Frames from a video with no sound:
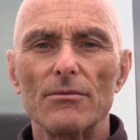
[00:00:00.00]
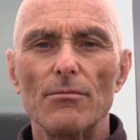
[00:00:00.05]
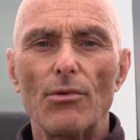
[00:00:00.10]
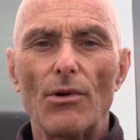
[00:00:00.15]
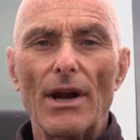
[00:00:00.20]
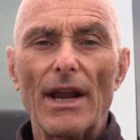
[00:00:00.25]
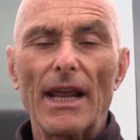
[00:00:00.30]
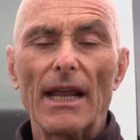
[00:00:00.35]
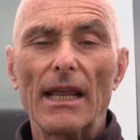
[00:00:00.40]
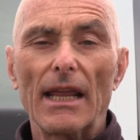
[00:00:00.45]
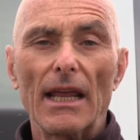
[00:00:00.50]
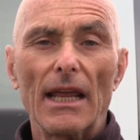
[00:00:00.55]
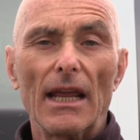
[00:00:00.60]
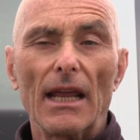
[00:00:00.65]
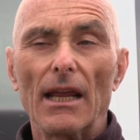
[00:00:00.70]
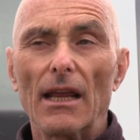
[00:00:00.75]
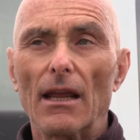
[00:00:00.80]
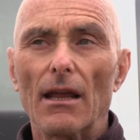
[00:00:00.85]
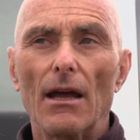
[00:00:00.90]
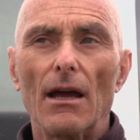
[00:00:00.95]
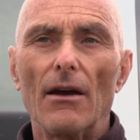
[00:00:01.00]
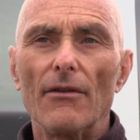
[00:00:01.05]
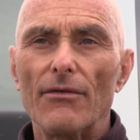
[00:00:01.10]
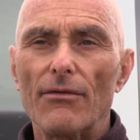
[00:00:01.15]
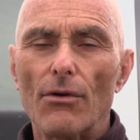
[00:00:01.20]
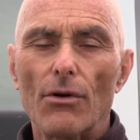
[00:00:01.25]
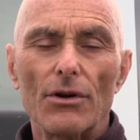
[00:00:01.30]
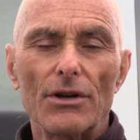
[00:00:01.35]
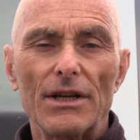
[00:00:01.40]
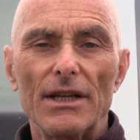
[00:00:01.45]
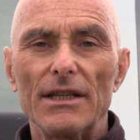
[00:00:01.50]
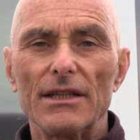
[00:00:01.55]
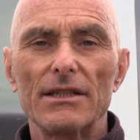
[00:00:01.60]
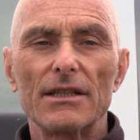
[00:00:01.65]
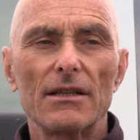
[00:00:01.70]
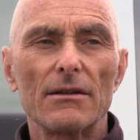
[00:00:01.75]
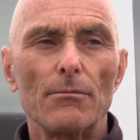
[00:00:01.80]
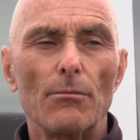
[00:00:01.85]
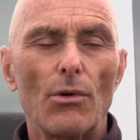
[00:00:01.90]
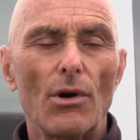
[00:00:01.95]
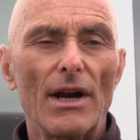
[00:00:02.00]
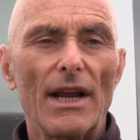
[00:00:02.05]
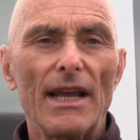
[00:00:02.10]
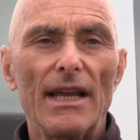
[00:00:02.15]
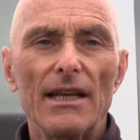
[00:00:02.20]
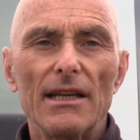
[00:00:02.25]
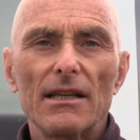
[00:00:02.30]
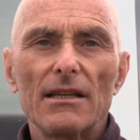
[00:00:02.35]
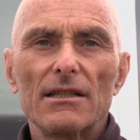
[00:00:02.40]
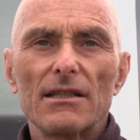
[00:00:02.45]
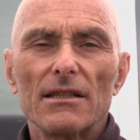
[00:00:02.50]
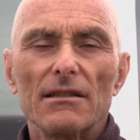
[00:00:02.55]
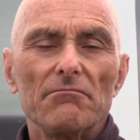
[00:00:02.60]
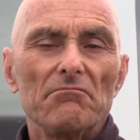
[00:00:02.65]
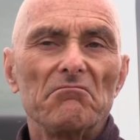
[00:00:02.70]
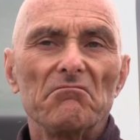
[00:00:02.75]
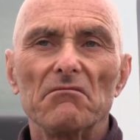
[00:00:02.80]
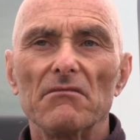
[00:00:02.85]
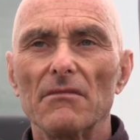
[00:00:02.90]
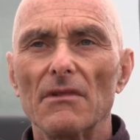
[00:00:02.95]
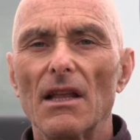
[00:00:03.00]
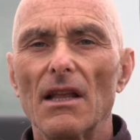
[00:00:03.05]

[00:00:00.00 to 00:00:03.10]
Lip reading: Braking, 4-disc brakes, and